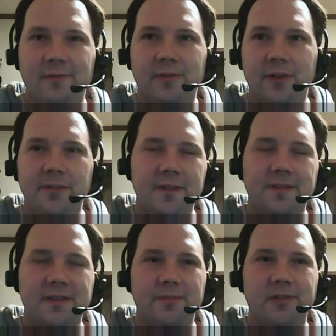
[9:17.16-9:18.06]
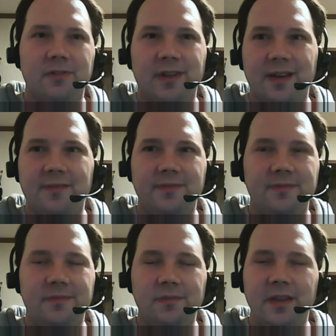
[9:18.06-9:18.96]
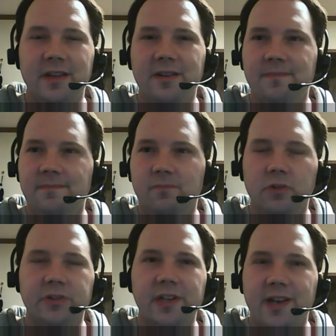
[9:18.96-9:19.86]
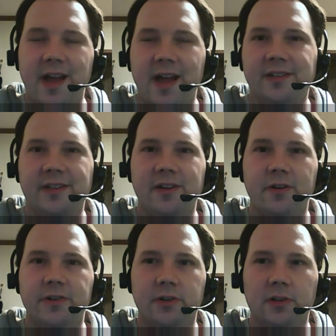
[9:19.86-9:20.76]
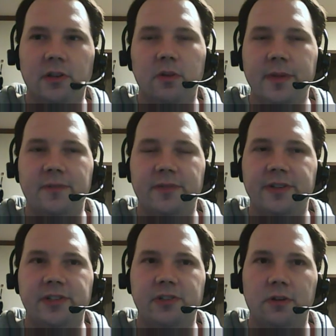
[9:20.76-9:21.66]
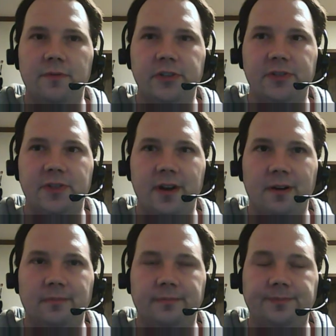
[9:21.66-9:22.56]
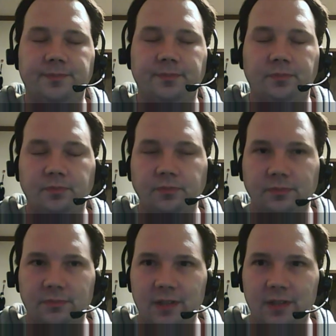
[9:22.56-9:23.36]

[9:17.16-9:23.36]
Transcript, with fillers: so I really think this episode kind of did Rosita as a character a little bit of a disservice there.